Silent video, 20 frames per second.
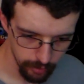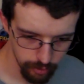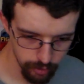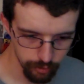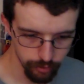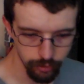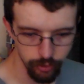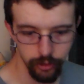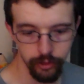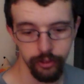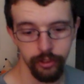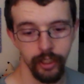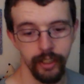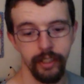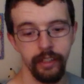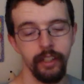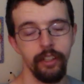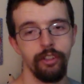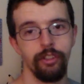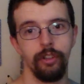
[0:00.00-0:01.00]
It just looks
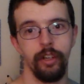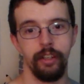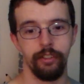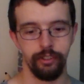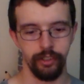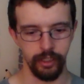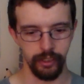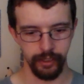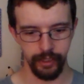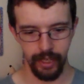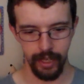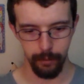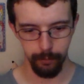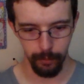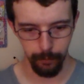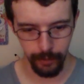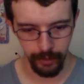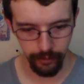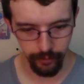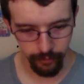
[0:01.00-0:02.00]
like an interesting
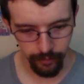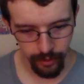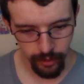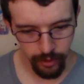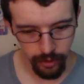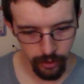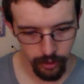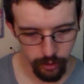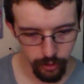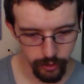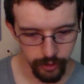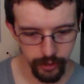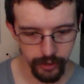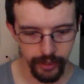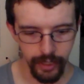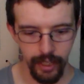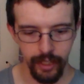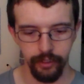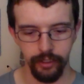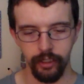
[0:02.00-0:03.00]
game. I mean, look at
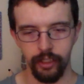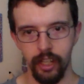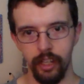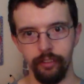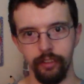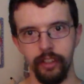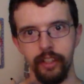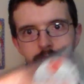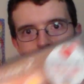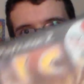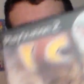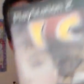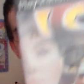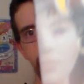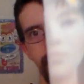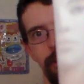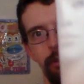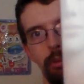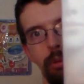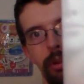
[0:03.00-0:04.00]
the guy on the cover. He's
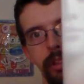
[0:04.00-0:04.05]
got a